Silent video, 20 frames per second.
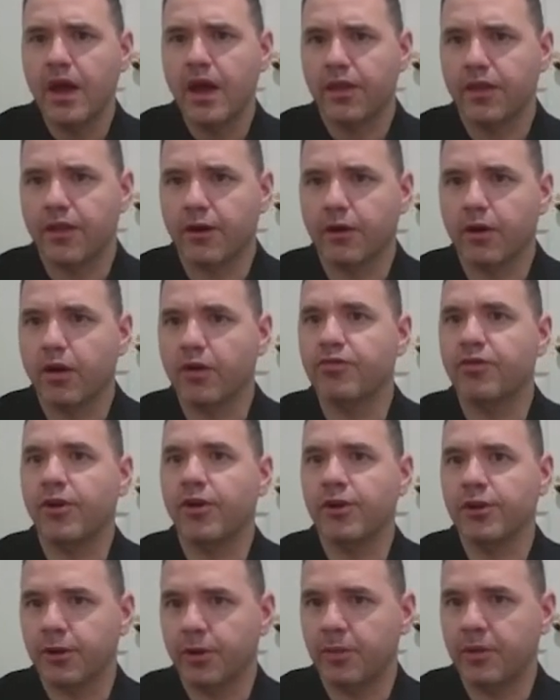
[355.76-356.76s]
there are
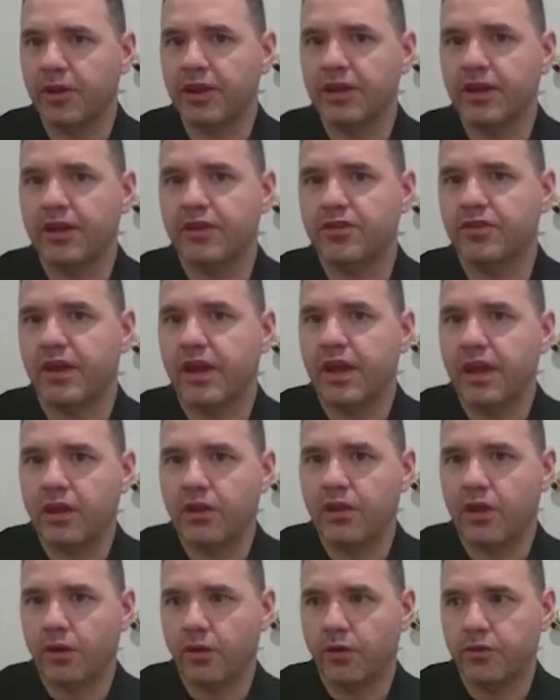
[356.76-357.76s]
vulnerabilities in
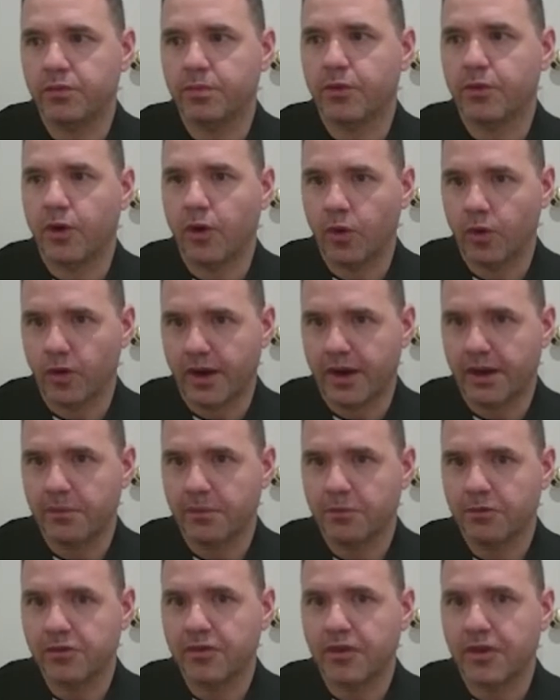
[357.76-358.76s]
those
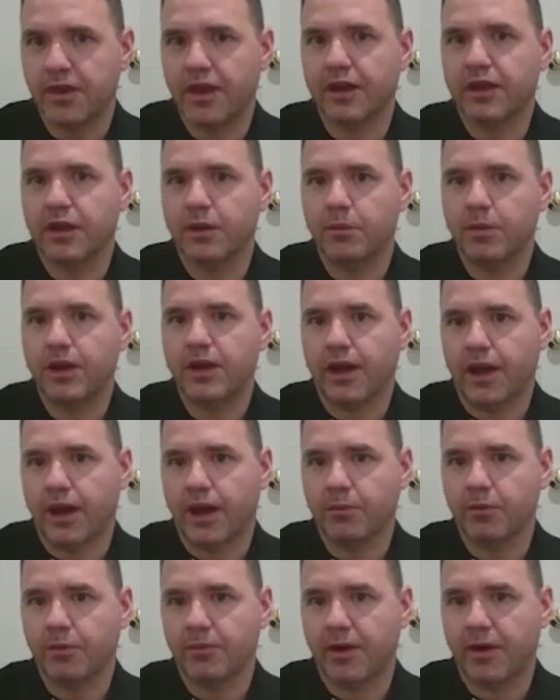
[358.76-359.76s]
programs that can be
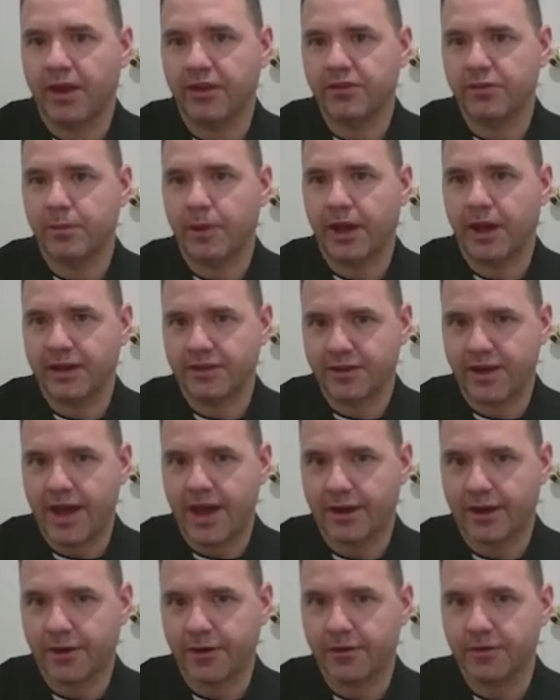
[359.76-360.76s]
compromised by
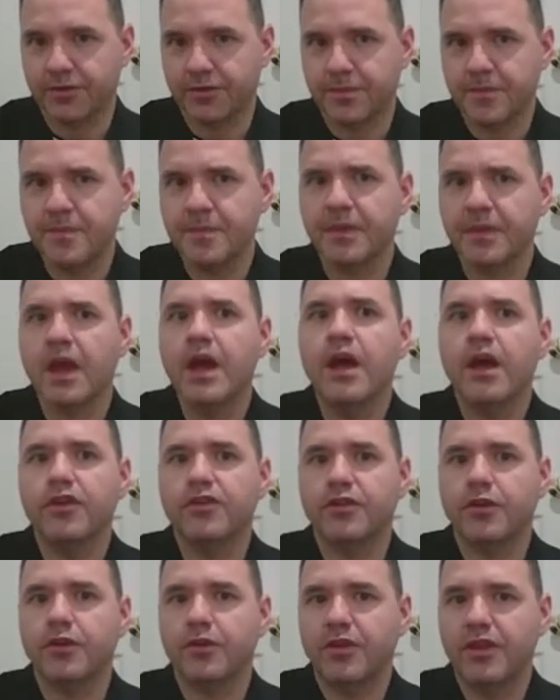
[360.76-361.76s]
attackers.
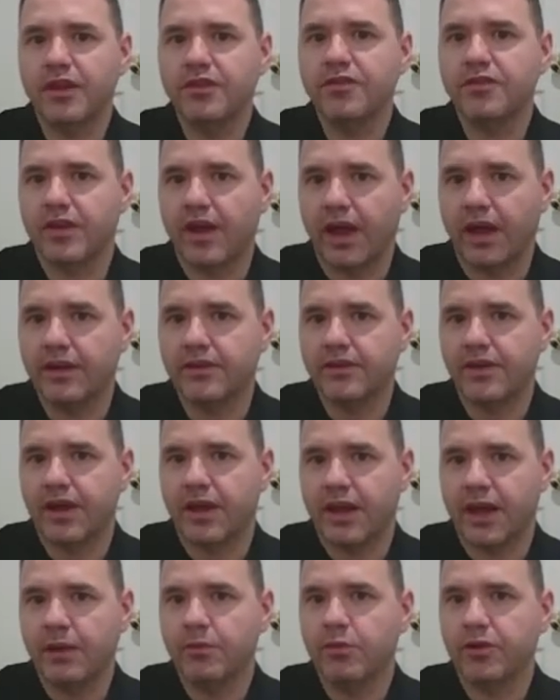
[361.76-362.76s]
So this site
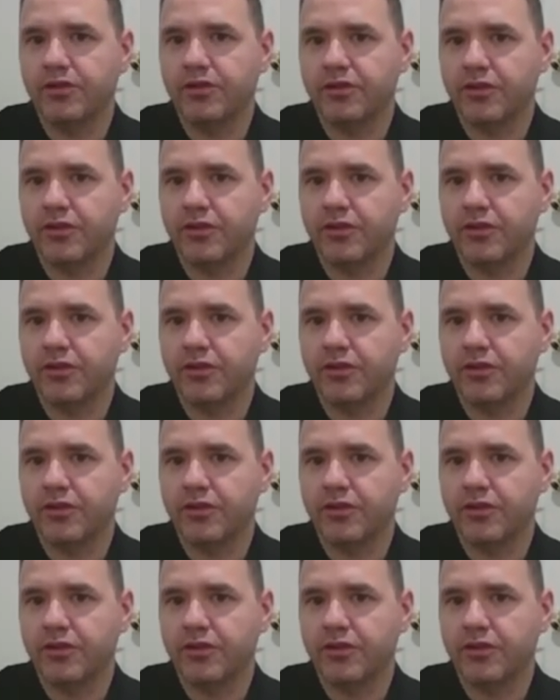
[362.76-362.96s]
enables